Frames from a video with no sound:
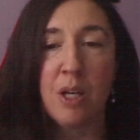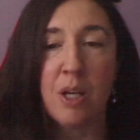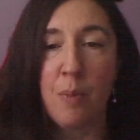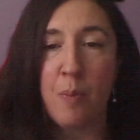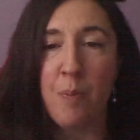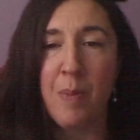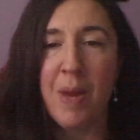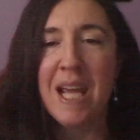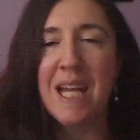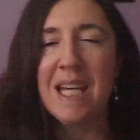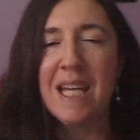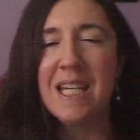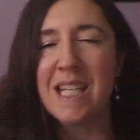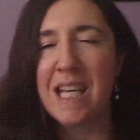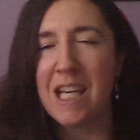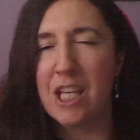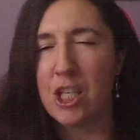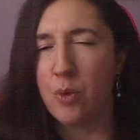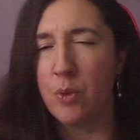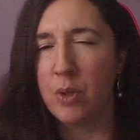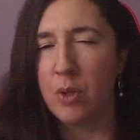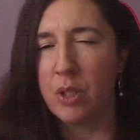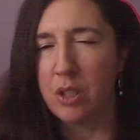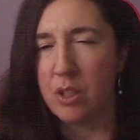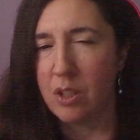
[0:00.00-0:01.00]
it may take
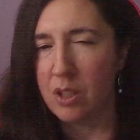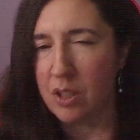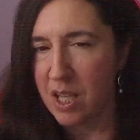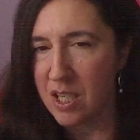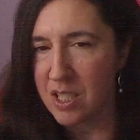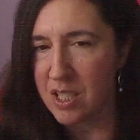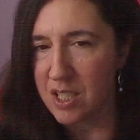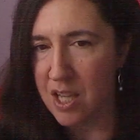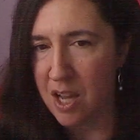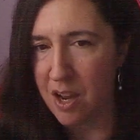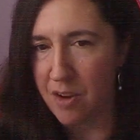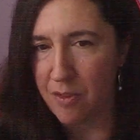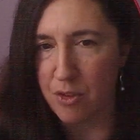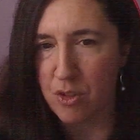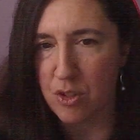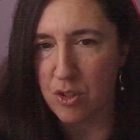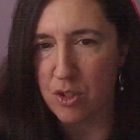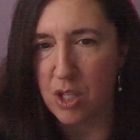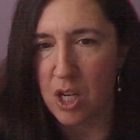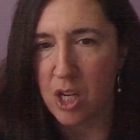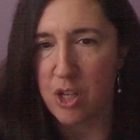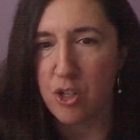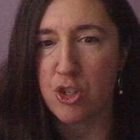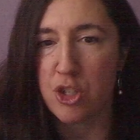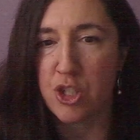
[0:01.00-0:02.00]
you a little less effort
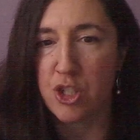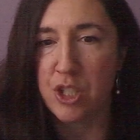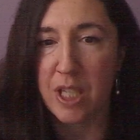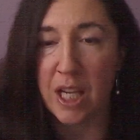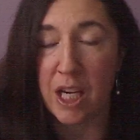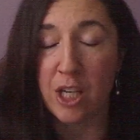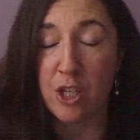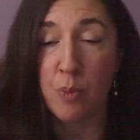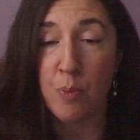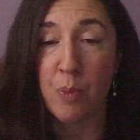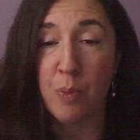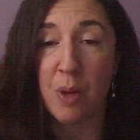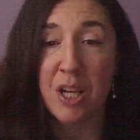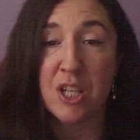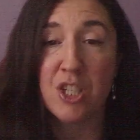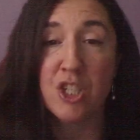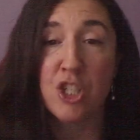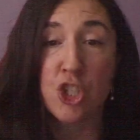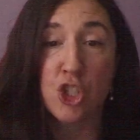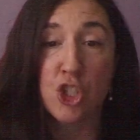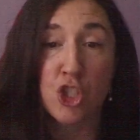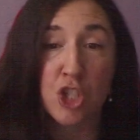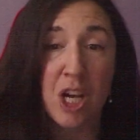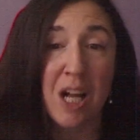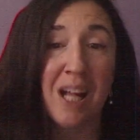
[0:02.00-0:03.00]
to understand your
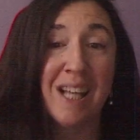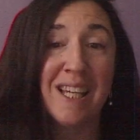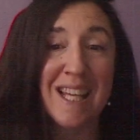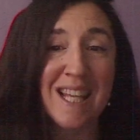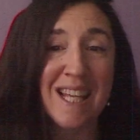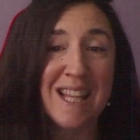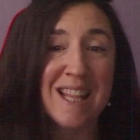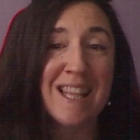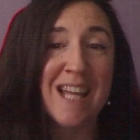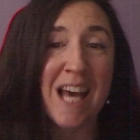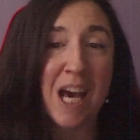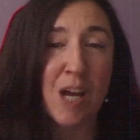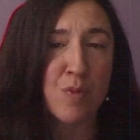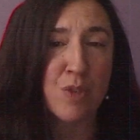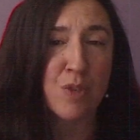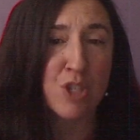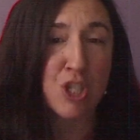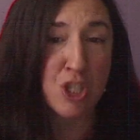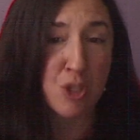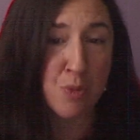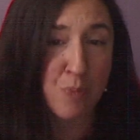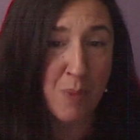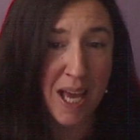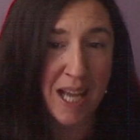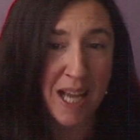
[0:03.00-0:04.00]
Pisces child in that
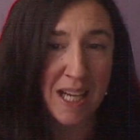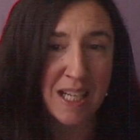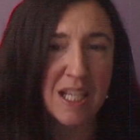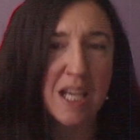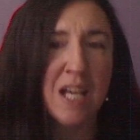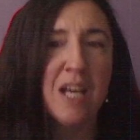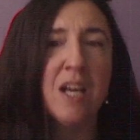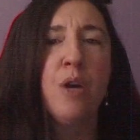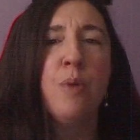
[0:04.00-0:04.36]
respect,